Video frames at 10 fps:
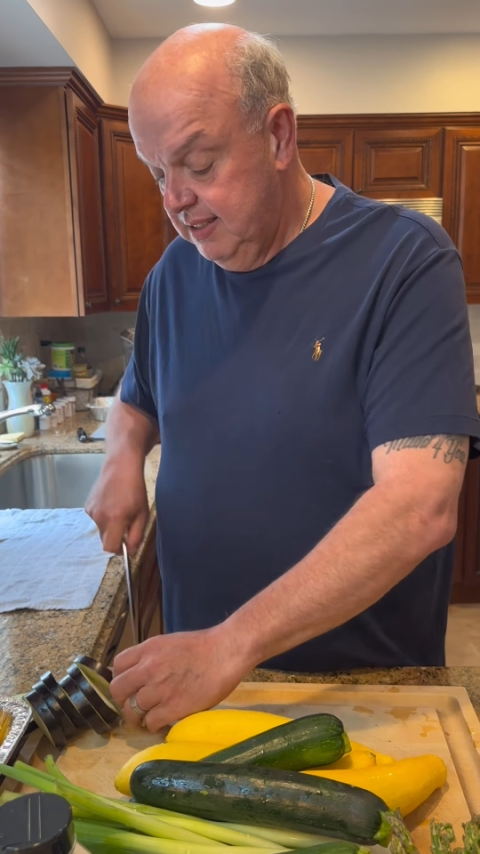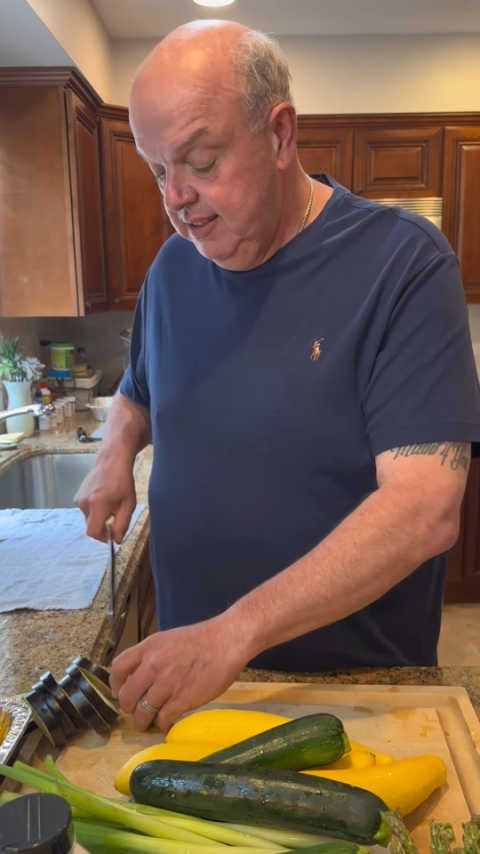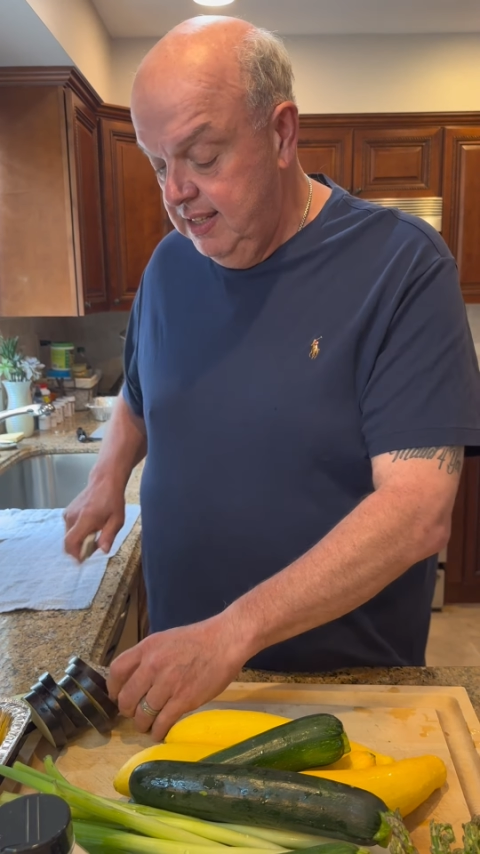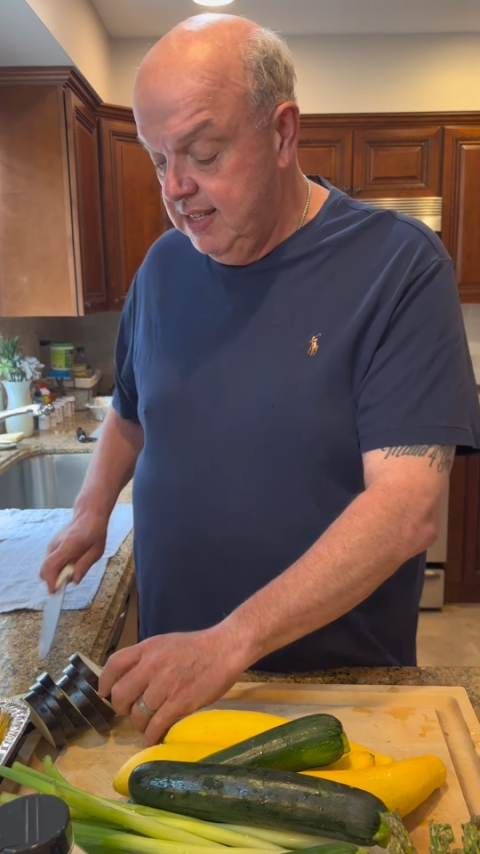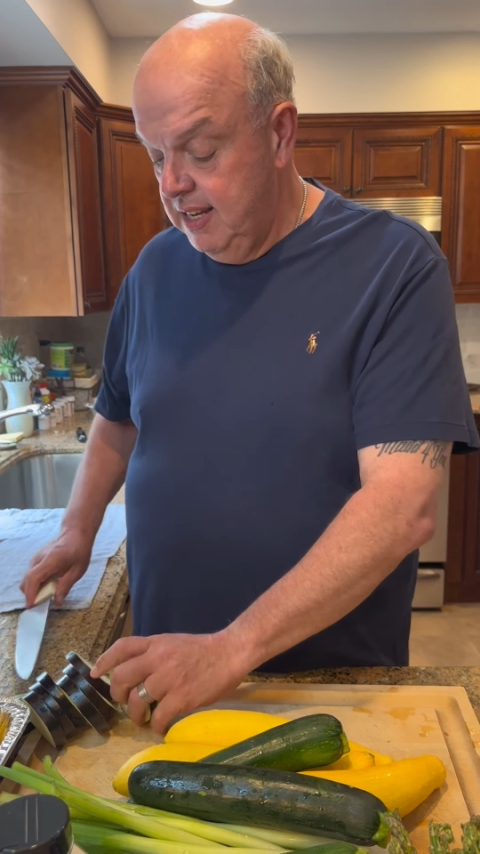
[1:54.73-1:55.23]

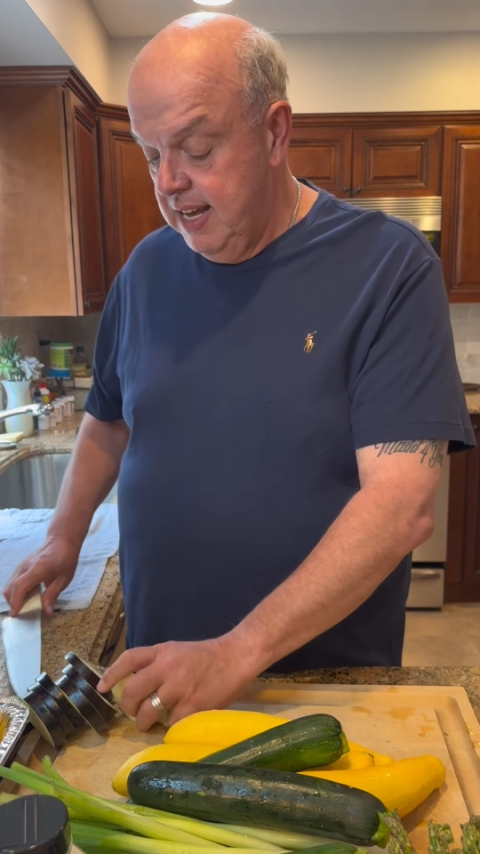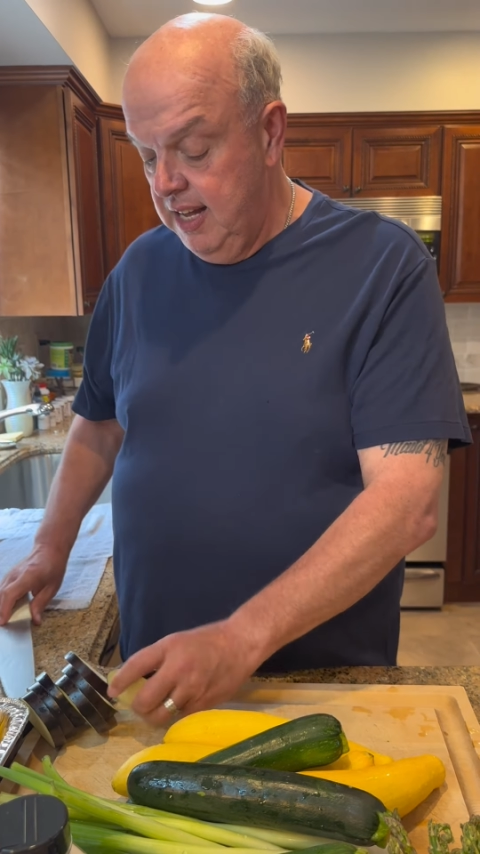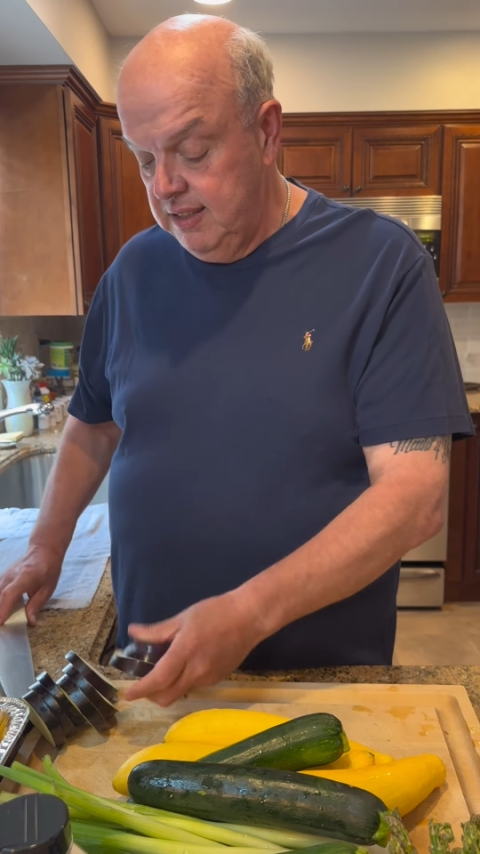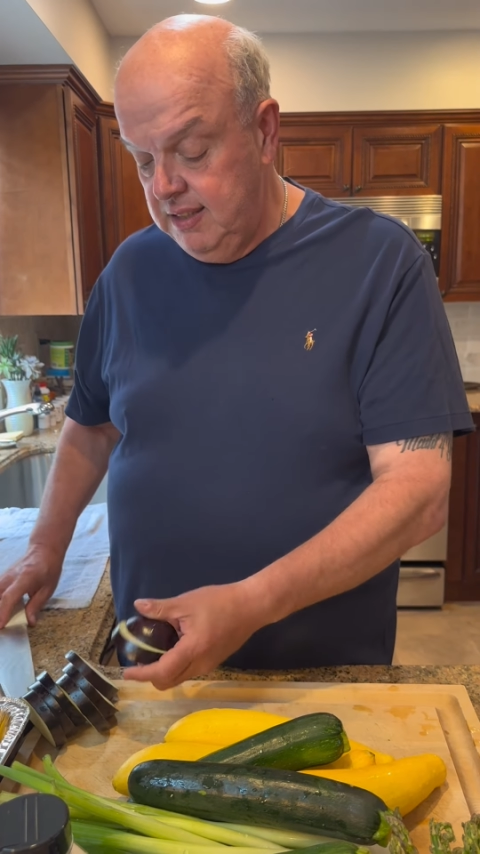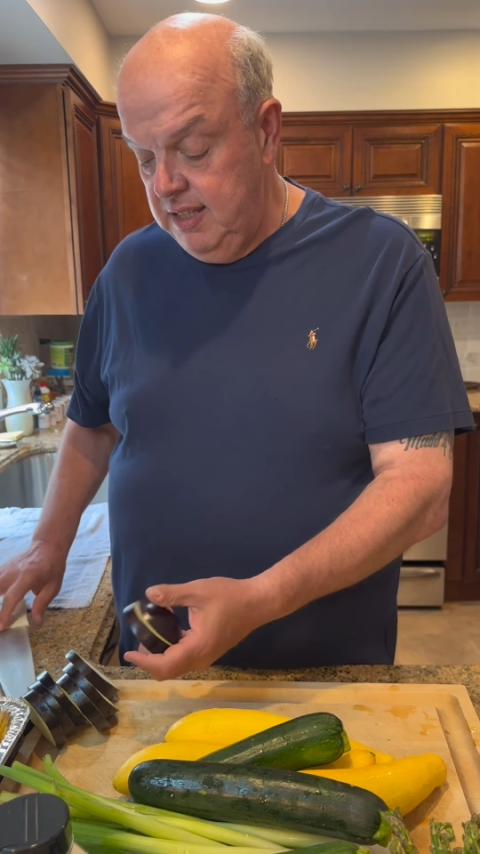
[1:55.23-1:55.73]
These are
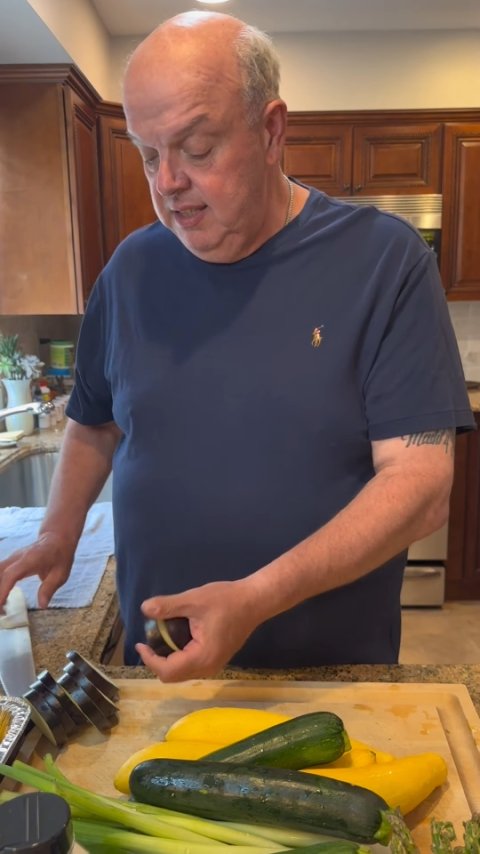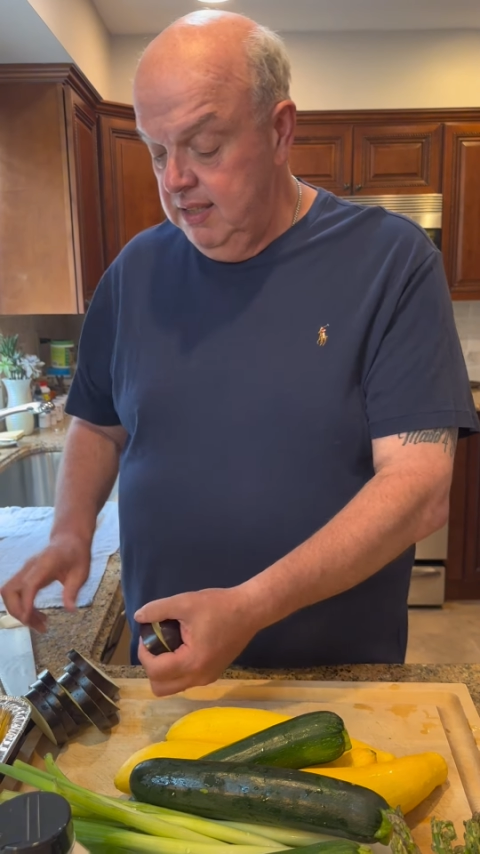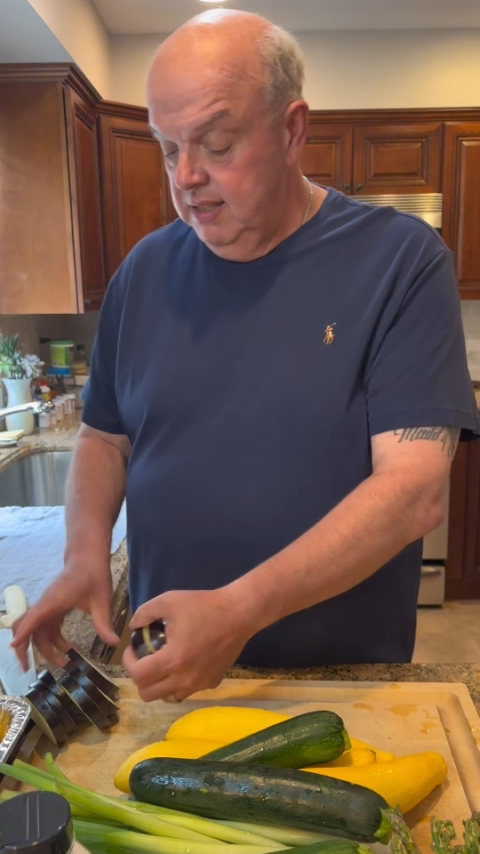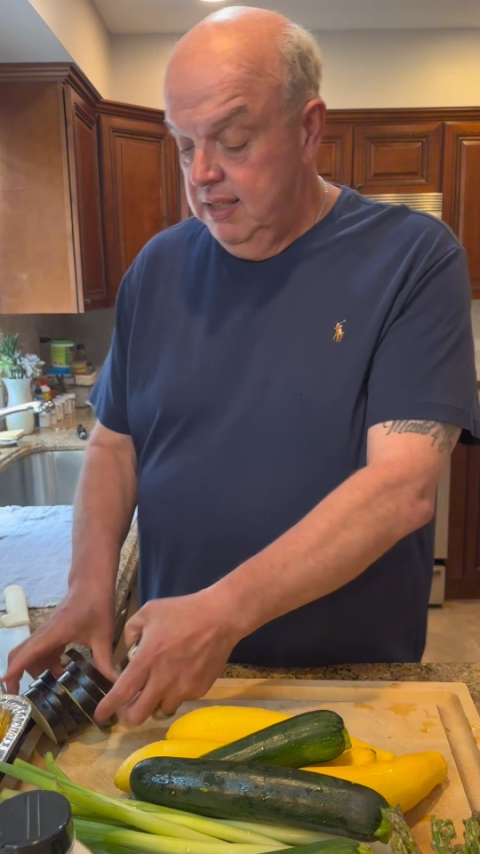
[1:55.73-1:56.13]
healthy,